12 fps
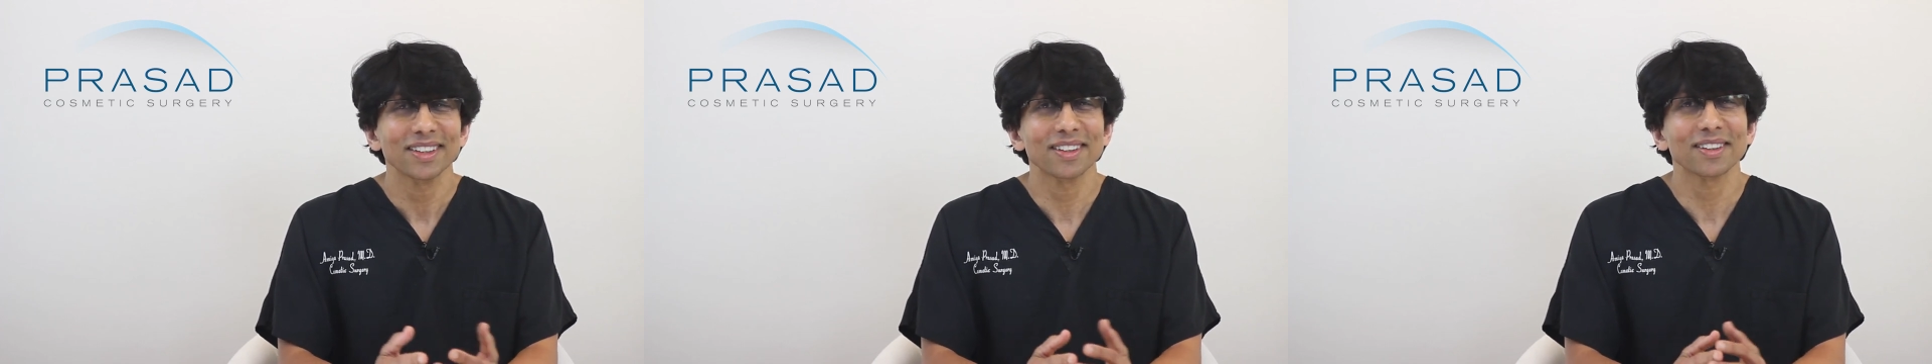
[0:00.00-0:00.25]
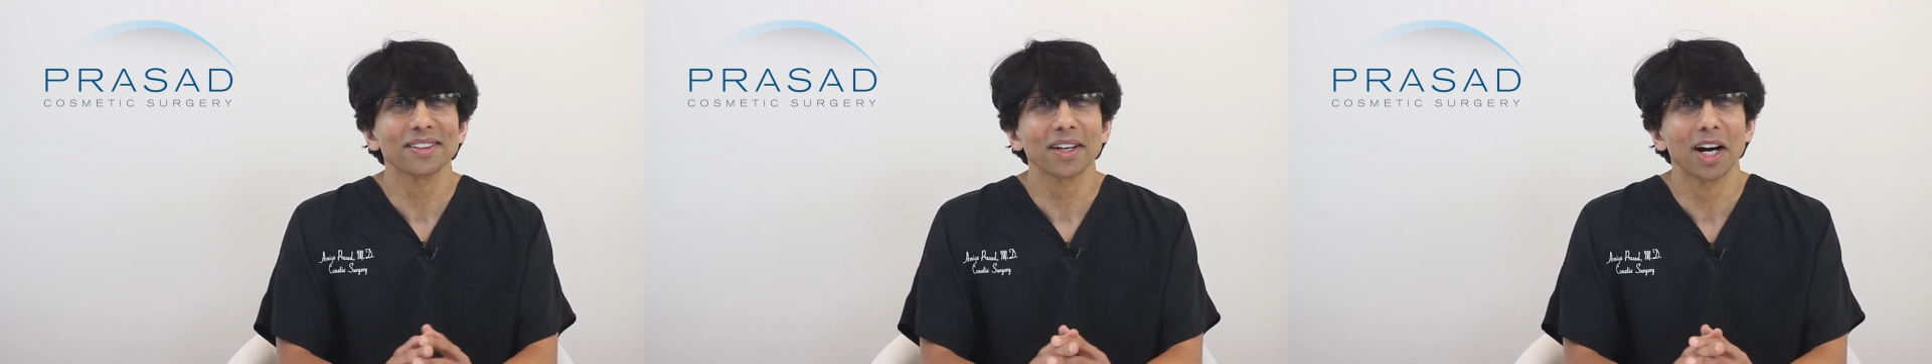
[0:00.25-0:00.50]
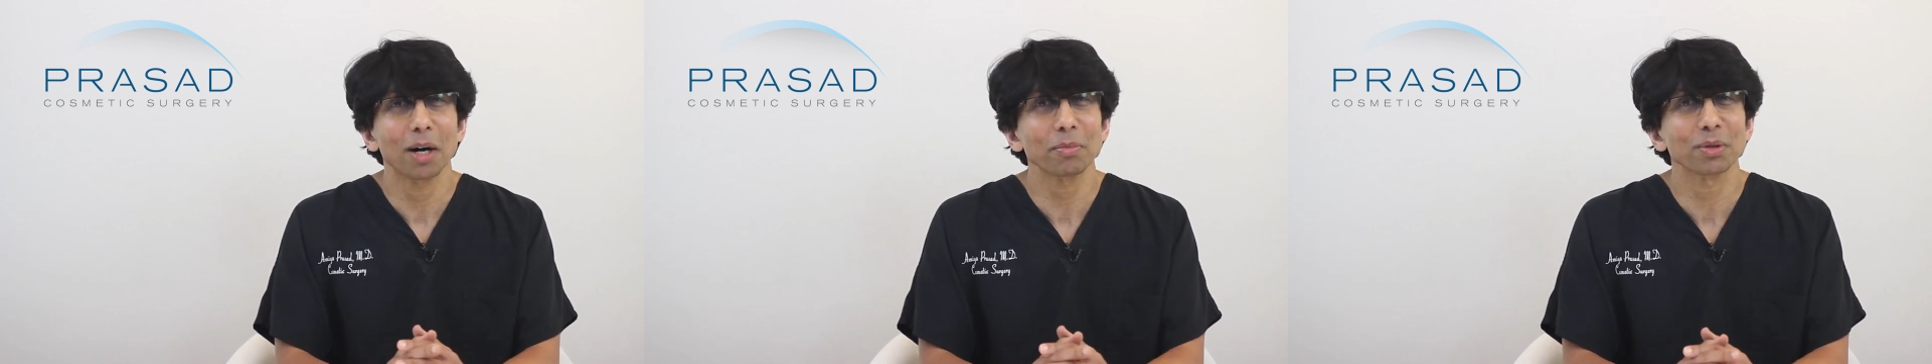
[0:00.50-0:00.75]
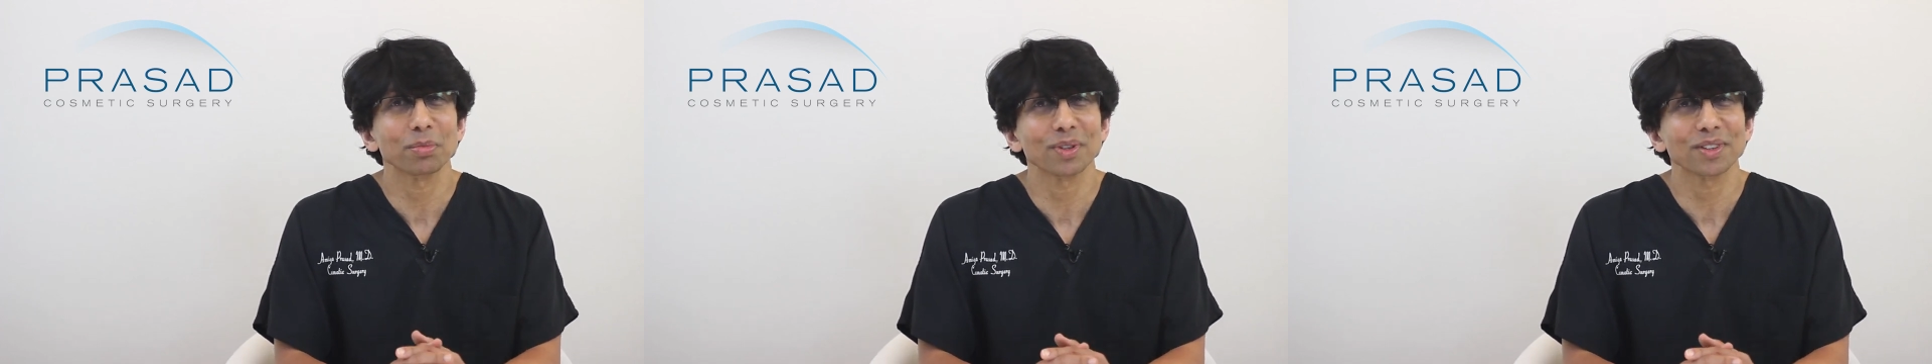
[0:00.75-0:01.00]
this is
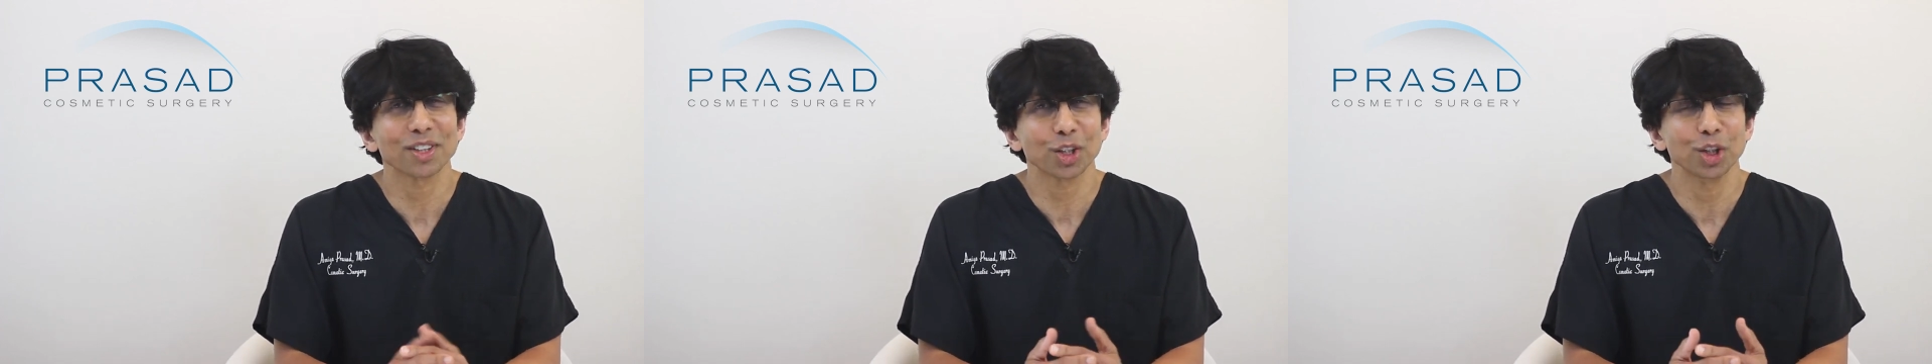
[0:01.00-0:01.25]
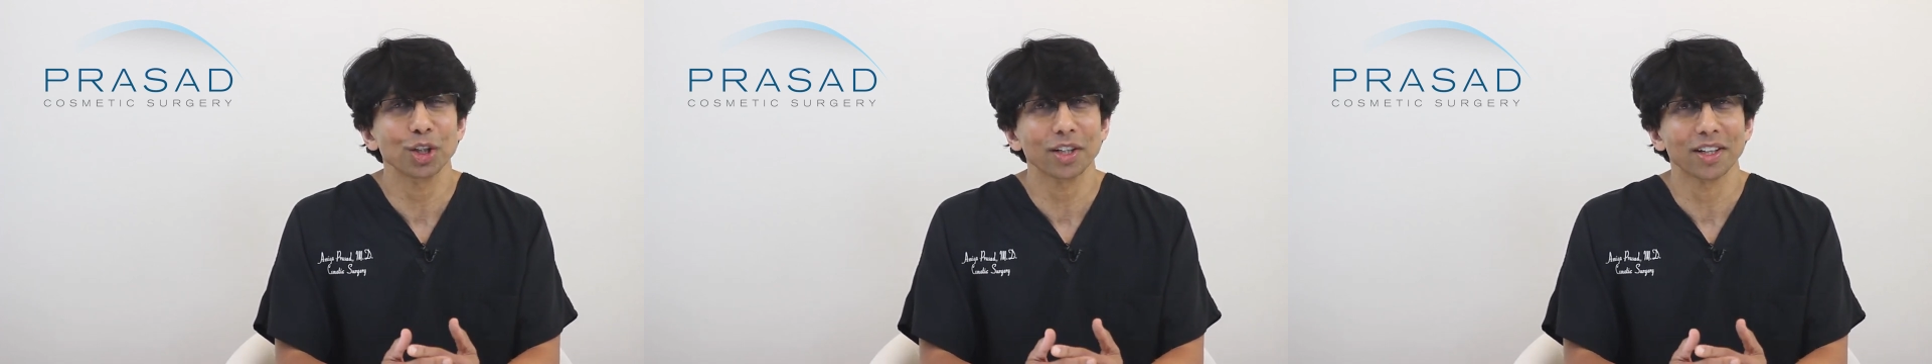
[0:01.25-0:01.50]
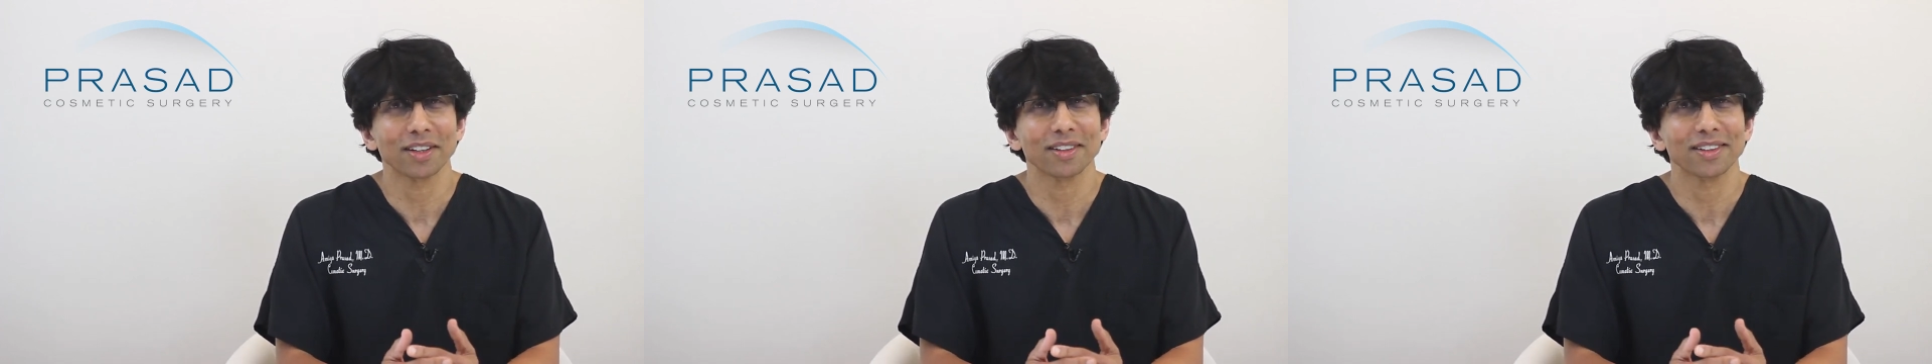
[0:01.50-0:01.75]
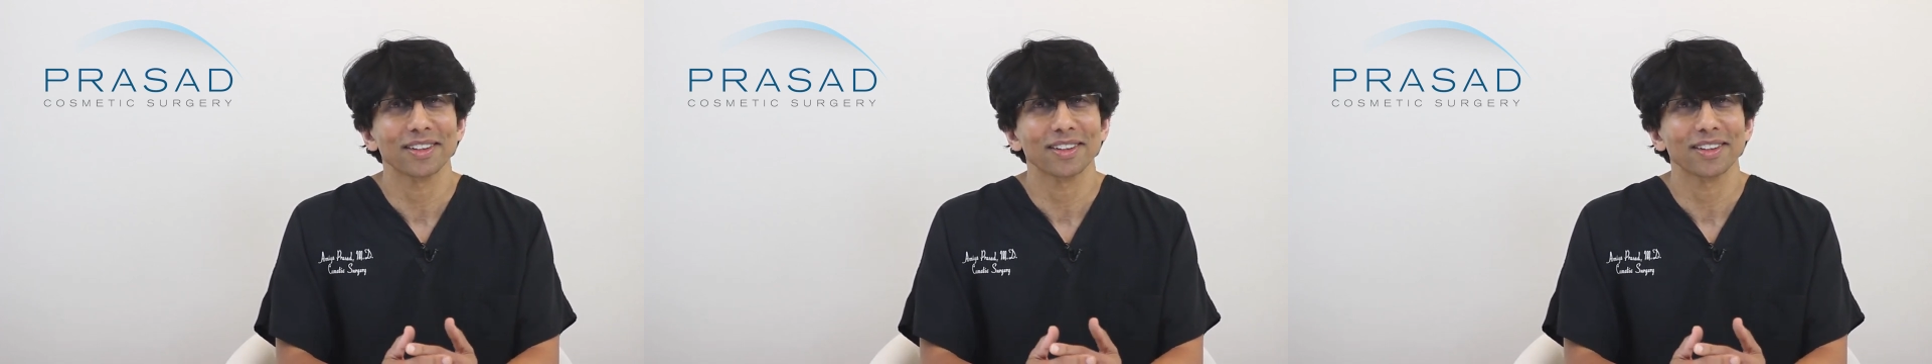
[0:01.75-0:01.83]
comparable to cooking,